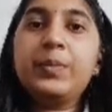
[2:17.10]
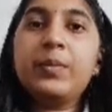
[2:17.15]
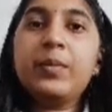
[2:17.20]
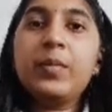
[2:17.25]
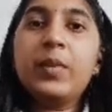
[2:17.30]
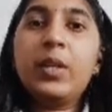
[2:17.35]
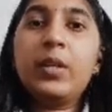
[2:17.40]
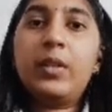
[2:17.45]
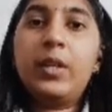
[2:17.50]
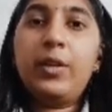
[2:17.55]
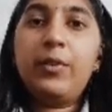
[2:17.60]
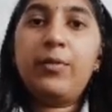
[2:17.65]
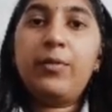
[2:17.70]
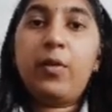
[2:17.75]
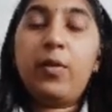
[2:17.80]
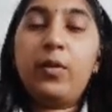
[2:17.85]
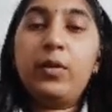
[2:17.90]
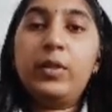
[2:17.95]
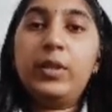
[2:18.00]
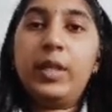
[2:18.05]
Therefore,
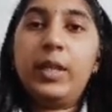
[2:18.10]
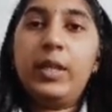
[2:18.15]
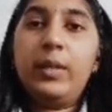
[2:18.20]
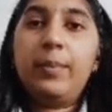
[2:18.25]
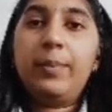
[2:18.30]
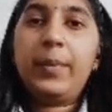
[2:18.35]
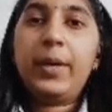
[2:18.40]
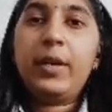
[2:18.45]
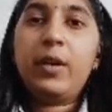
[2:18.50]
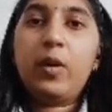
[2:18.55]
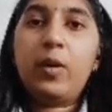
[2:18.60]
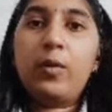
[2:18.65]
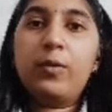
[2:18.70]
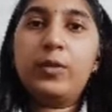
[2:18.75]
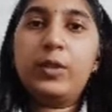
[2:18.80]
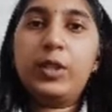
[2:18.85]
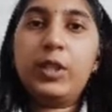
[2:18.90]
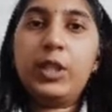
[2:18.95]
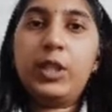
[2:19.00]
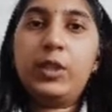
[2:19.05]
the impact of
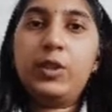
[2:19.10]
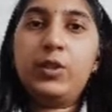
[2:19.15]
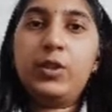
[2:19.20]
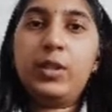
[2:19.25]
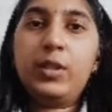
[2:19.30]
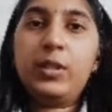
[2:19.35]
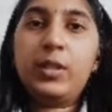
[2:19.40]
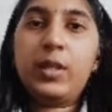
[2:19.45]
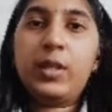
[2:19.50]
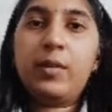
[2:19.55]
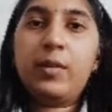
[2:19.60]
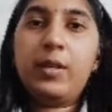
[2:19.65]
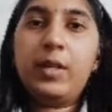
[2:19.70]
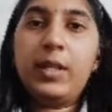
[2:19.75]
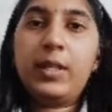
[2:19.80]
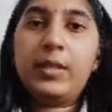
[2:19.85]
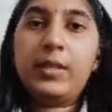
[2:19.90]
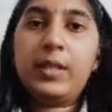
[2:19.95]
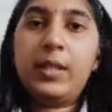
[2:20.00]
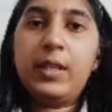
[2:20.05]
change in current
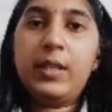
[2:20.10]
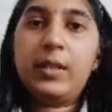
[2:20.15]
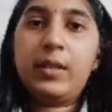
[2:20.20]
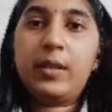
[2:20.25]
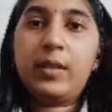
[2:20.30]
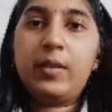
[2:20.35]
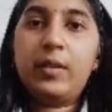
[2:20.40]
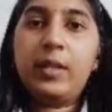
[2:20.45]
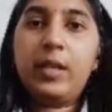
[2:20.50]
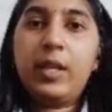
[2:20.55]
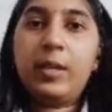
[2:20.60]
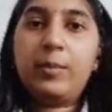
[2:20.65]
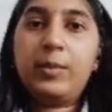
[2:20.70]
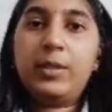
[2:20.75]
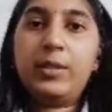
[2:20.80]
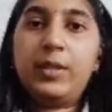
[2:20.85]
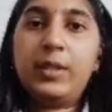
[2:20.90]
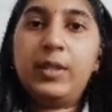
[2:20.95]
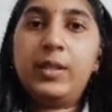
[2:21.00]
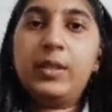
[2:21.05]
asset and current
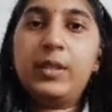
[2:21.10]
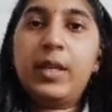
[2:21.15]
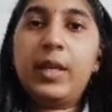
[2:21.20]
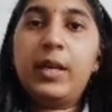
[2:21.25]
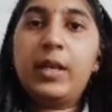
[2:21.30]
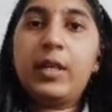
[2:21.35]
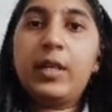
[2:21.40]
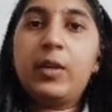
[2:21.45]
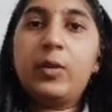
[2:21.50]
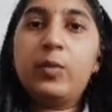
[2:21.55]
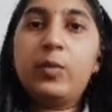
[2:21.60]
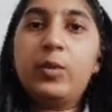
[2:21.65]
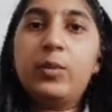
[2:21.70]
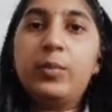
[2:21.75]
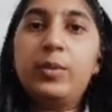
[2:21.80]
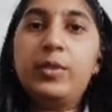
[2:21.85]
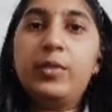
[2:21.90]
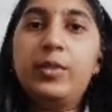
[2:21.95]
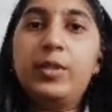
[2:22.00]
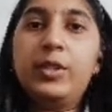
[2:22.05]
liabilities account will be
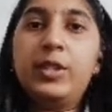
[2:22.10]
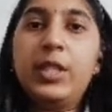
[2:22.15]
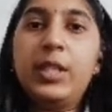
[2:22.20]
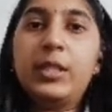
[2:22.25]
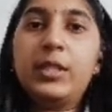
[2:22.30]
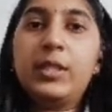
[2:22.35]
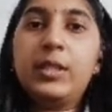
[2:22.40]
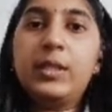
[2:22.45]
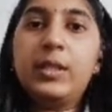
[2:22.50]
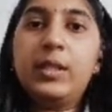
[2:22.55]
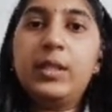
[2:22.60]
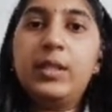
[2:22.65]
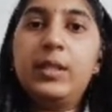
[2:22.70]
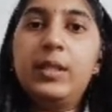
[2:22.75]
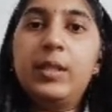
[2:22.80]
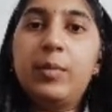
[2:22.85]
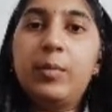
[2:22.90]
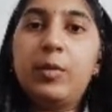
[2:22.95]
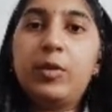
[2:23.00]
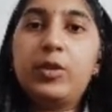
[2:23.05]
rejected in the
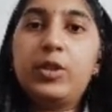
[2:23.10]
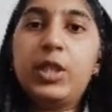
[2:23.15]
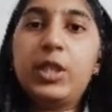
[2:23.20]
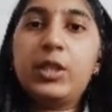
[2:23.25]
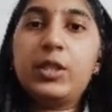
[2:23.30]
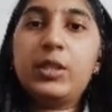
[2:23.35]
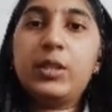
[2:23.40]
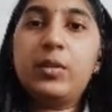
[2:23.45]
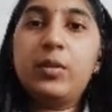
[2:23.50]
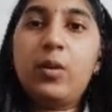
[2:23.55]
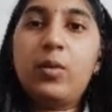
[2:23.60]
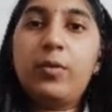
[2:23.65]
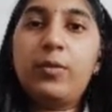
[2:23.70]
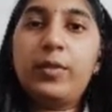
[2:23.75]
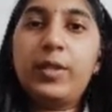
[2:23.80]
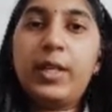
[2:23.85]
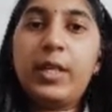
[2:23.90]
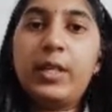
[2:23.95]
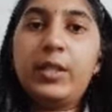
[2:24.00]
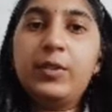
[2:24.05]
projection of
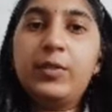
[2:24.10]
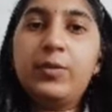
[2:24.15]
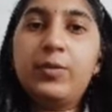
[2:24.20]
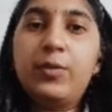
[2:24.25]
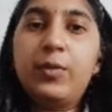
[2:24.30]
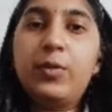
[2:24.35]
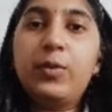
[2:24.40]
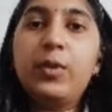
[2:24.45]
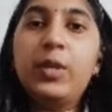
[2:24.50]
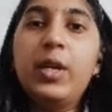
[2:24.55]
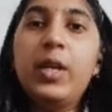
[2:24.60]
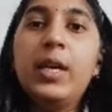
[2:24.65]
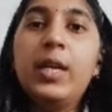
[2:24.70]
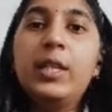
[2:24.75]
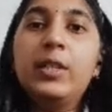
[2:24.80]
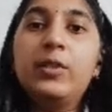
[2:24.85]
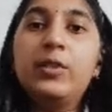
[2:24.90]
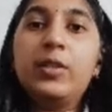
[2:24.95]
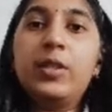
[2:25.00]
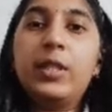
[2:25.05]
cash flow
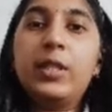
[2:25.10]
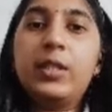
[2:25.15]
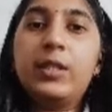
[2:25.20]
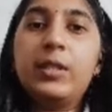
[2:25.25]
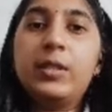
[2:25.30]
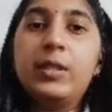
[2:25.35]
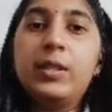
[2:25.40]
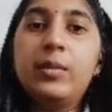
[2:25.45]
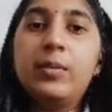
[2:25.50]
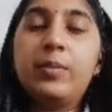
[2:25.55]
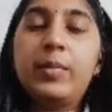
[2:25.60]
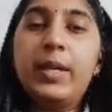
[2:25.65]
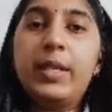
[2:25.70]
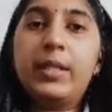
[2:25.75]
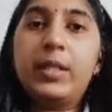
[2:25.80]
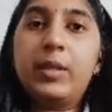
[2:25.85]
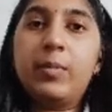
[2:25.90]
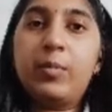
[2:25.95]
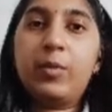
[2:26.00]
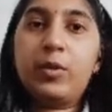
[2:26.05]
generated by the
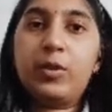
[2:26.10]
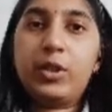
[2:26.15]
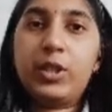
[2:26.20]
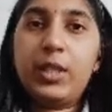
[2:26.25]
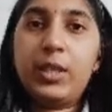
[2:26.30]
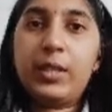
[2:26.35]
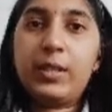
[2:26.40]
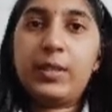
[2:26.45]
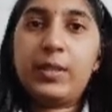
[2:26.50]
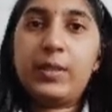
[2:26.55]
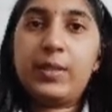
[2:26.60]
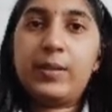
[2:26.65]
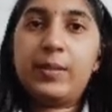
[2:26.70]
projects.